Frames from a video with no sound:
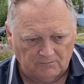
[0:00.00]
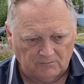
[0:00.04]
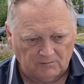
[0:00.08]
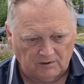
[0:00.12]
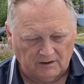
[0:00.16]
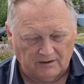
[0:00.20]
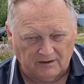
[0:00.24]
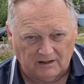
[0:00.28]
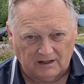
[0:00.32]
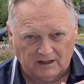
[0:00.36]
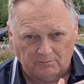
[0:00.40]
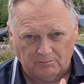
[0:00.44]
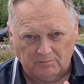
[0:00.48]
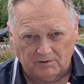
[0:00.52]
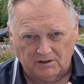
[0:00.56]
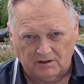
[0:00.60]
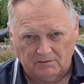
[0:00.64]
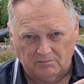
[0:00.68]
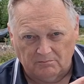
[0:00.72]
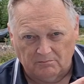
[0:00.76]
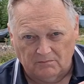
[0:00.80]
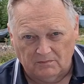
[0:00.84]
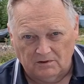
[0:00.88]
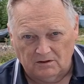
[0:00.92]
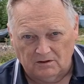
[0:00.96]
whether that be
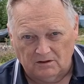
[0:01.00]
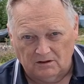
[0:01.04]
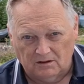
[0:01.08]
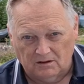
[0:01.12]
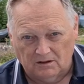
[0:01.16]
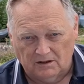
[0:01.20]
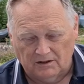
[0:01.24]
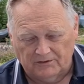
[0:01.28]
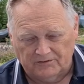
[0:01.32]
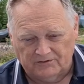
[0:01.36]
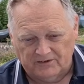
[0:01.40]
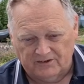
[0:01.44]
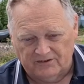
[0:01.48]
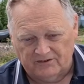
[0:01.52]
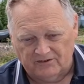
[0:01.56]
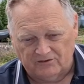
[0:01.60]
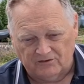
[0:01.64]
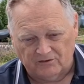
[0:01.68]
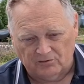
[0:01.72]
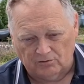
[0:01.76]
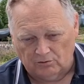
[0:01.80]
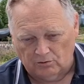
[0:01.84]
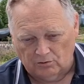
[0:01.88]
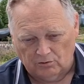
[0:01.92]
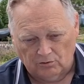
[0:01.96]
a
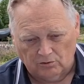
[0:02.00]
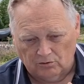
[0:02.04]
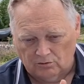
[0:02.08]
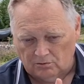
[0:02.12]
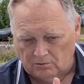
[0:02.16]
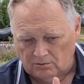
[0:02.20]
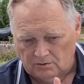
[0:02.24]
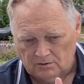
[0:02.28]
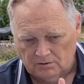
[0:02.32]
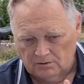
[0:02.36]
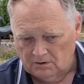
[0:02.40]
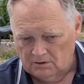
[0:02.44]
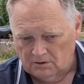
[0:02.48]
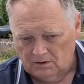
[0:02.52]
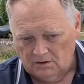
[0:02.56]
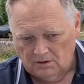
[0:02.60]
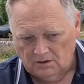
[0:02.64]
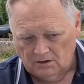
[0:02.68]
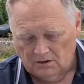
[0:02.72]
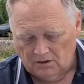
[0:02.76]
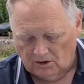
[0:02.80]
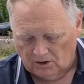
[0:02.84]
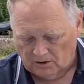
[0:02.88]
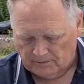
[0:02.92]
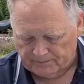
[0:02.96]
digital or
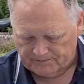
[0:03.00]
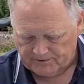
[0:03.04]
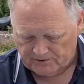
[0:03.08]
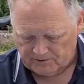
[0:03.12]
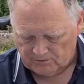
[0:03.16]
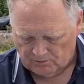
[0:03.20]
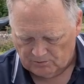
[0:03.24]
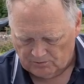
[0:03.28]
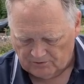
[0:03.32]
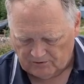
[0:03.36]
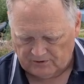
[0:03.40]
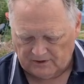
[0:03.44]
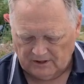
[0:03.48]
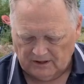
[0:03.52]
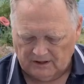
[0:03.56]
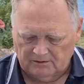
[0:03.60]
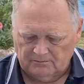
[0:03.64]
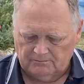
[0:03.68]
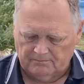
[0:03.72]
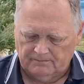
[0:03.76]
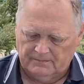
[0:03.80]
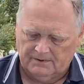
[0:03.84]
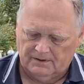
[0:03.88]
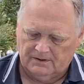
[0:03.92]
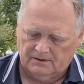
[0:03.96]
optical scope.